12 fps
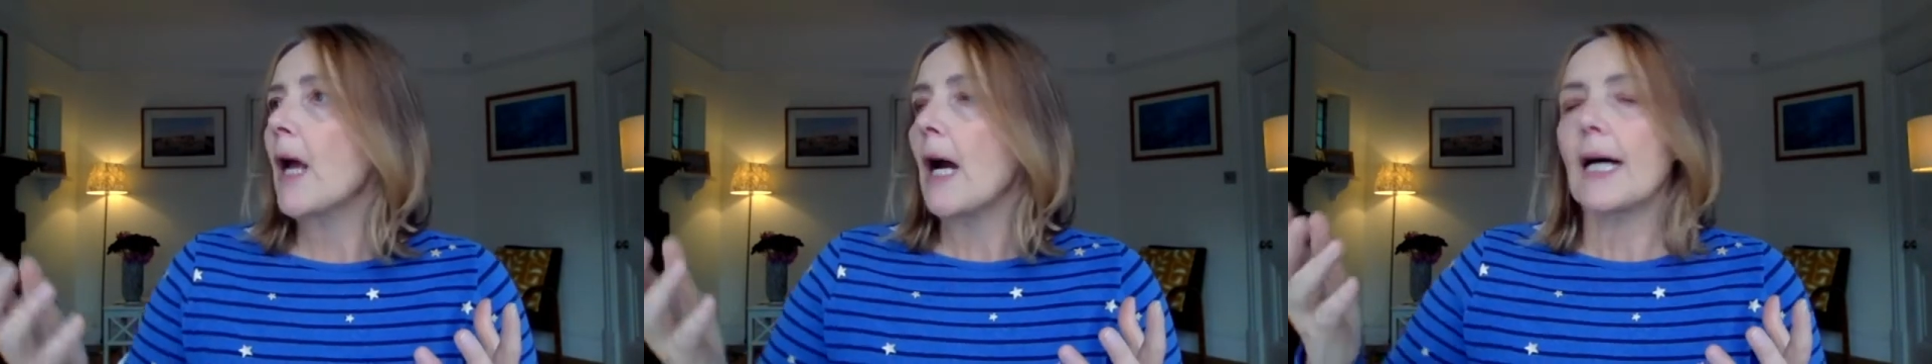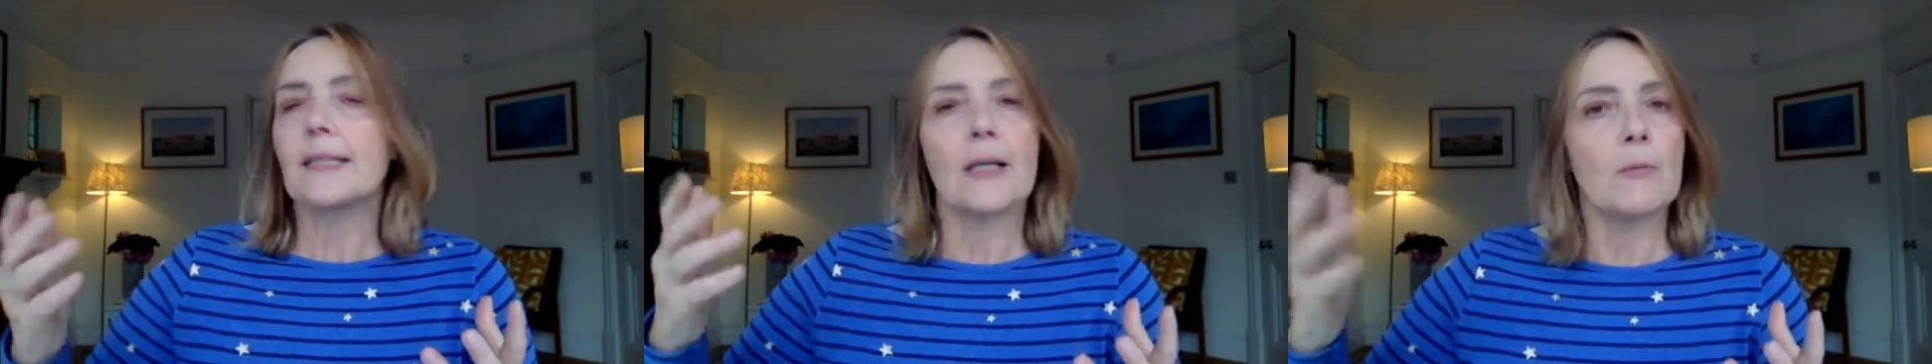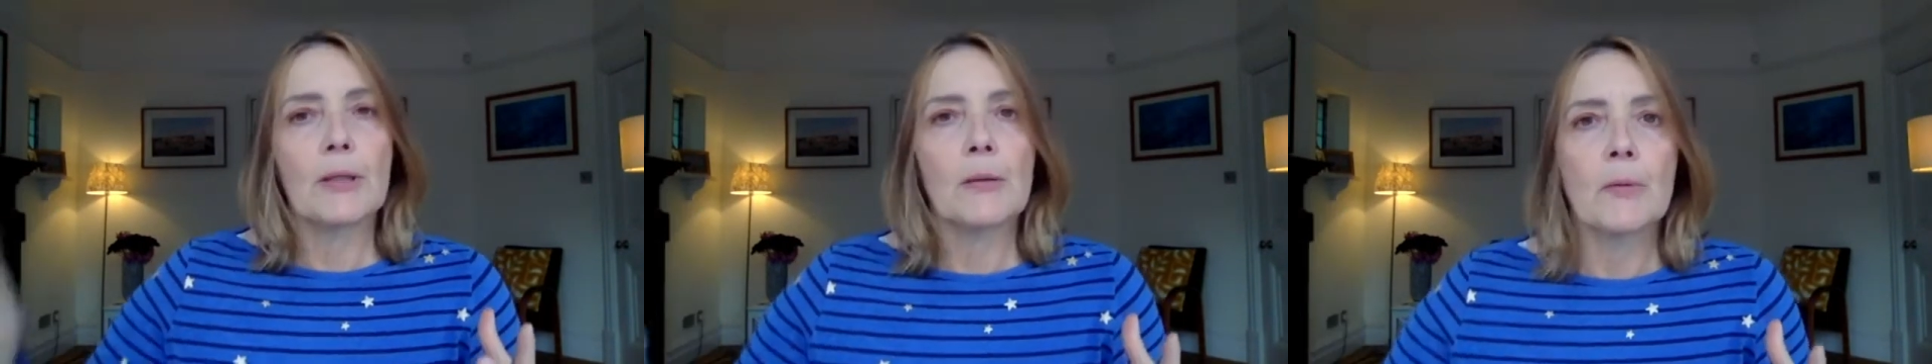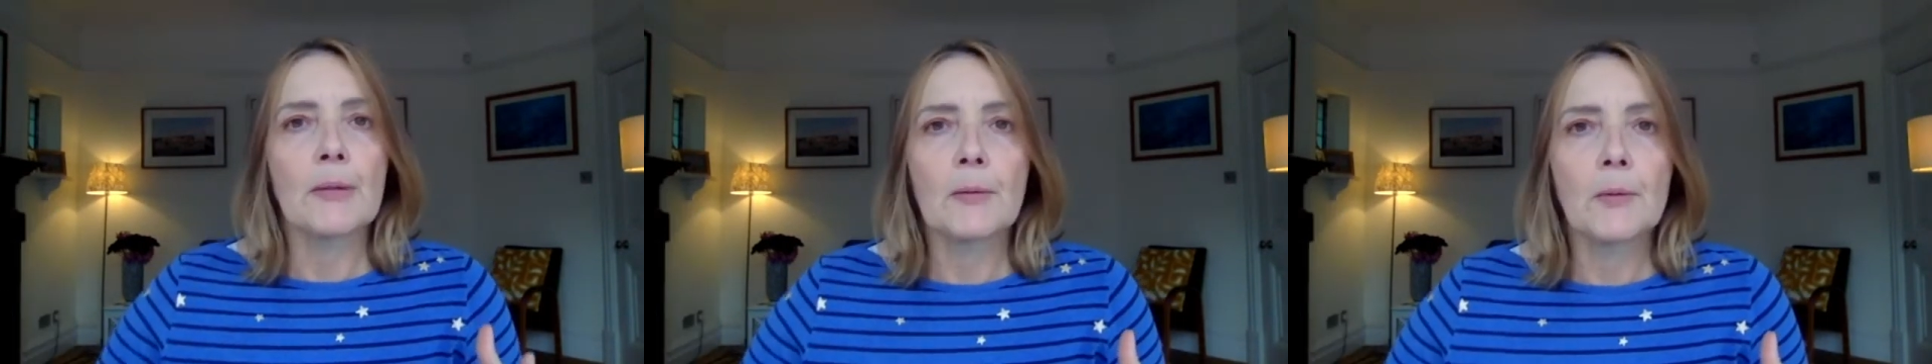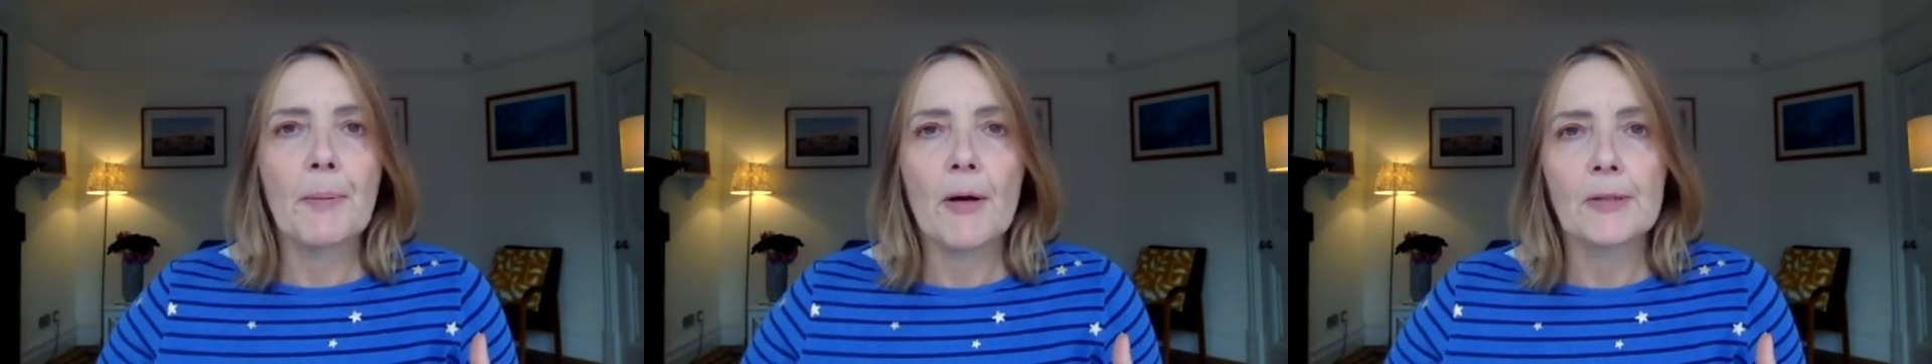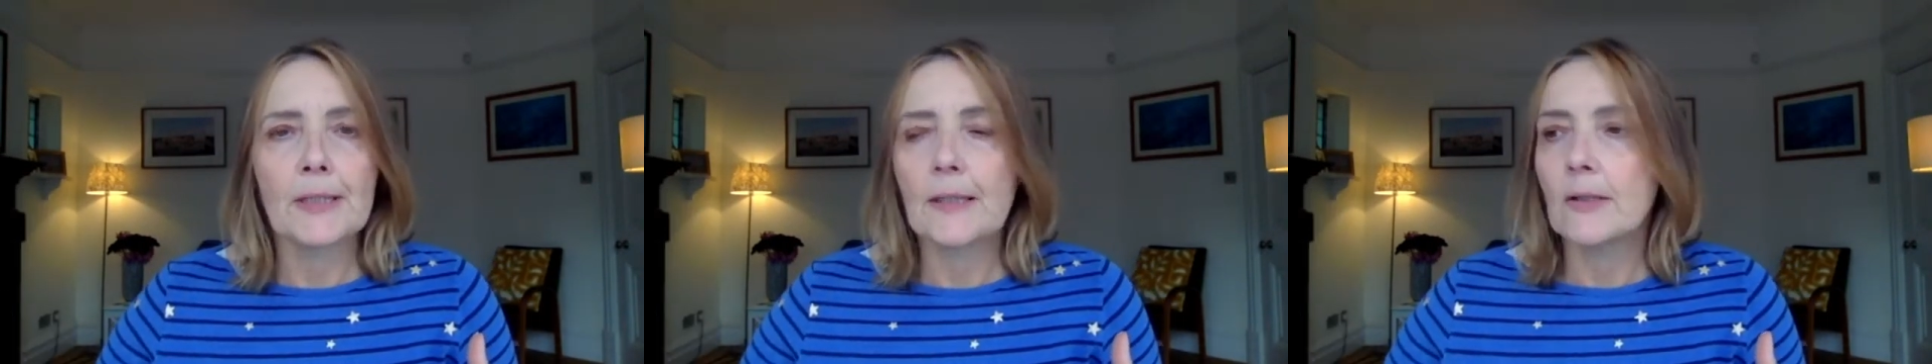I don't know, when you're
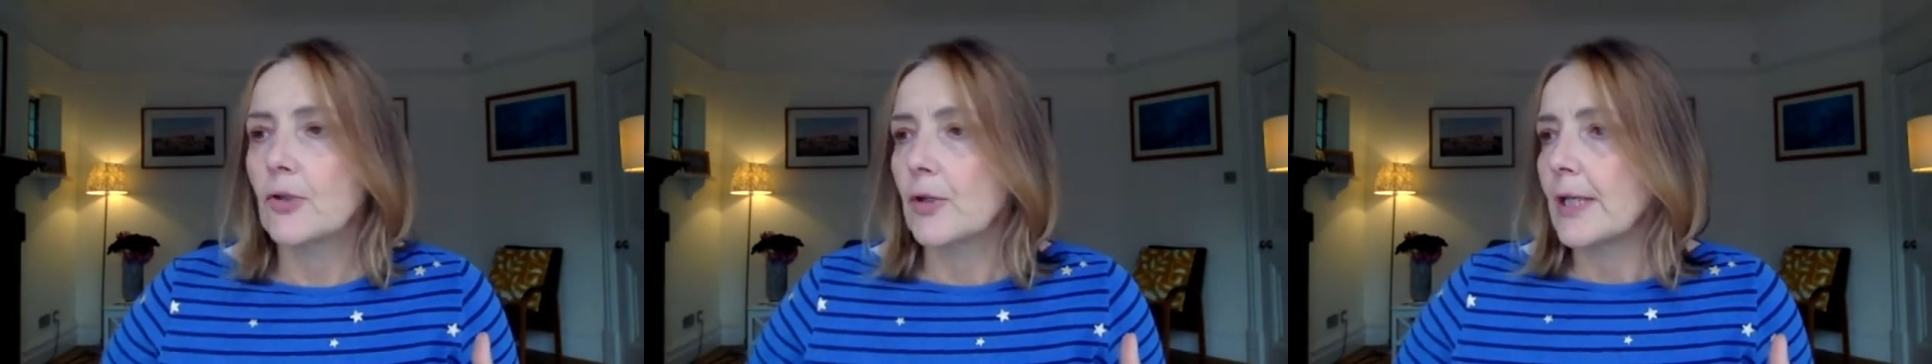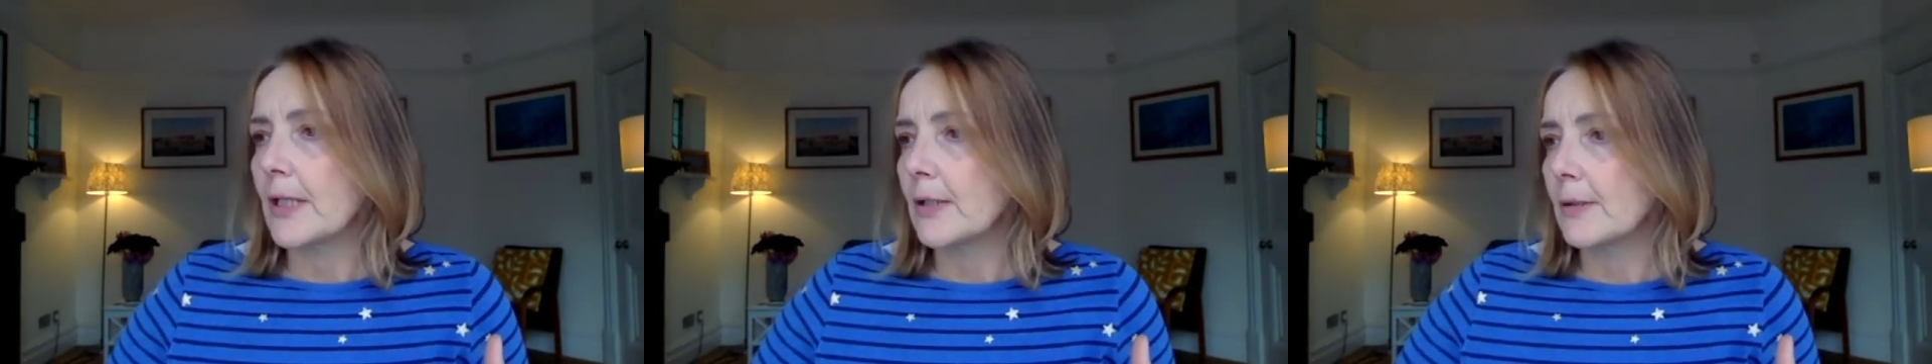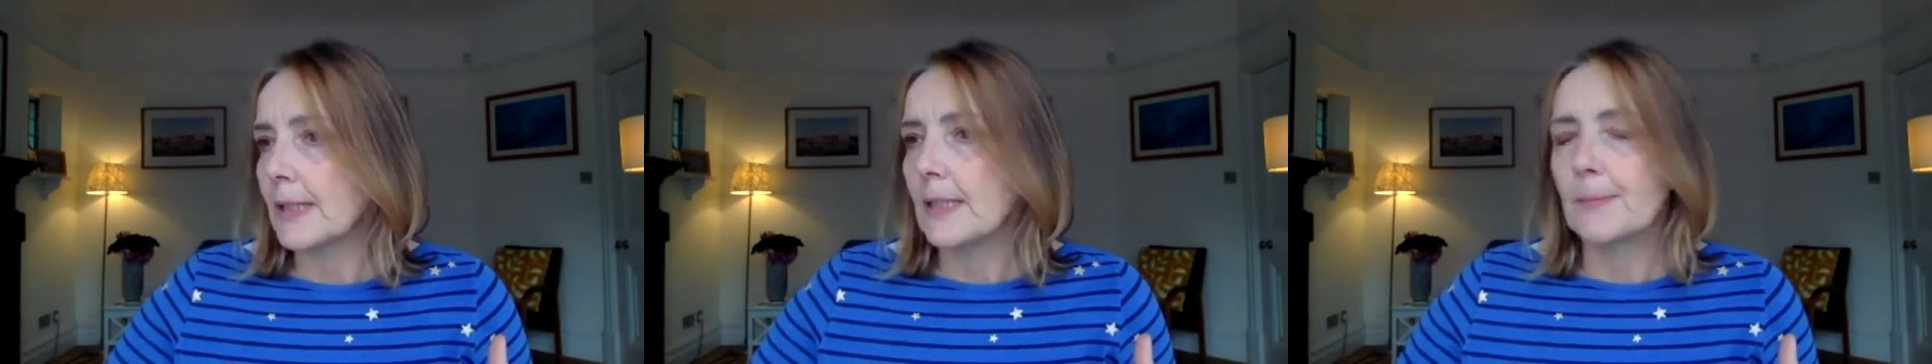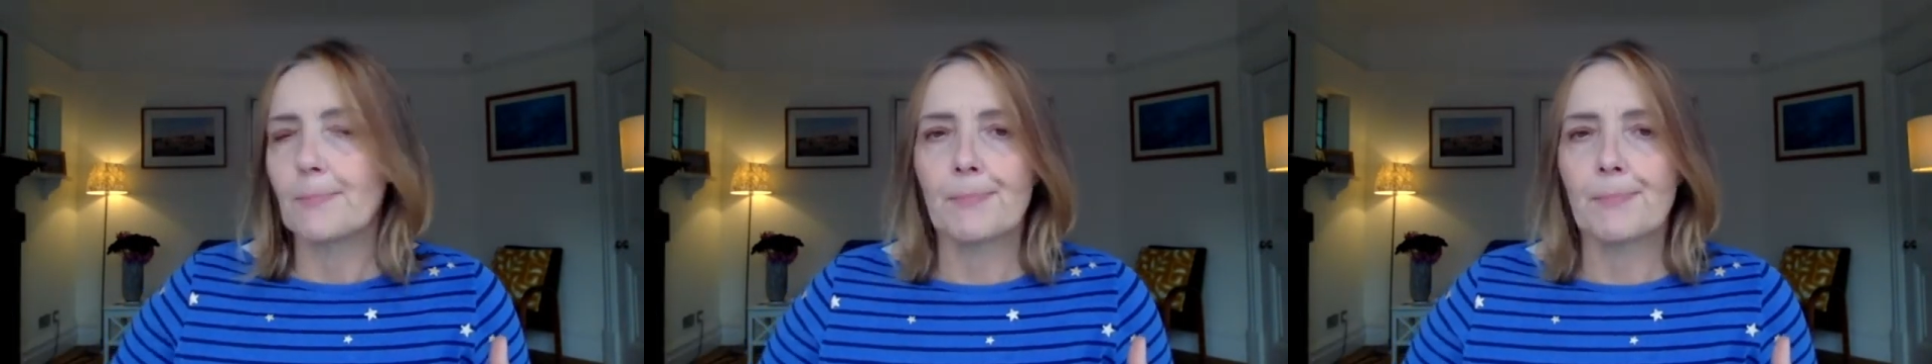passing in the street and you see